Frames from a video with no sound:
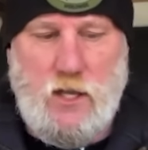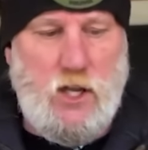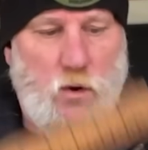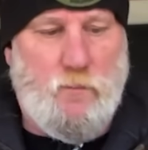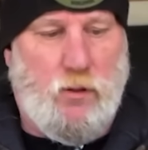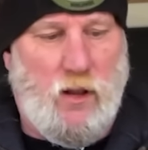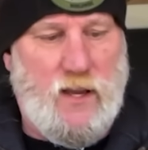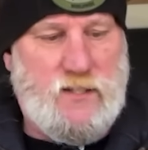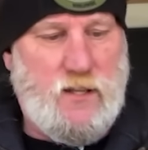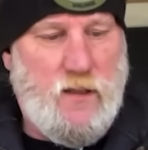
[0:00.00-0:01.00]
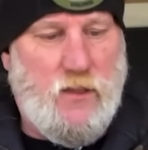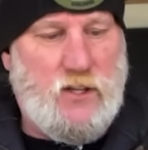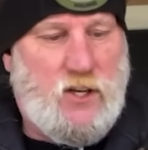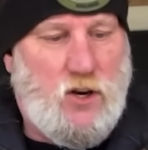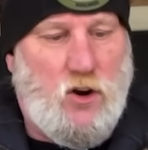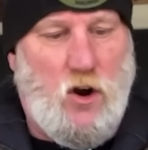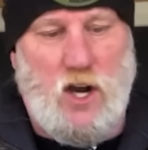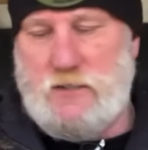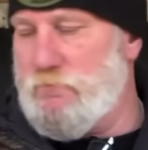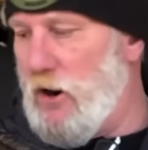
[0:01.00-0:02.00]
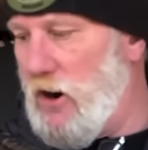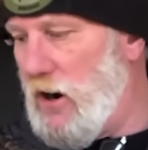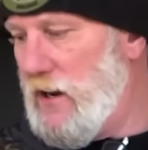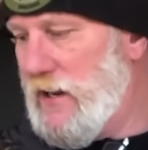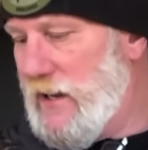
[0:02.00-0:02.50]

You would place the crossbar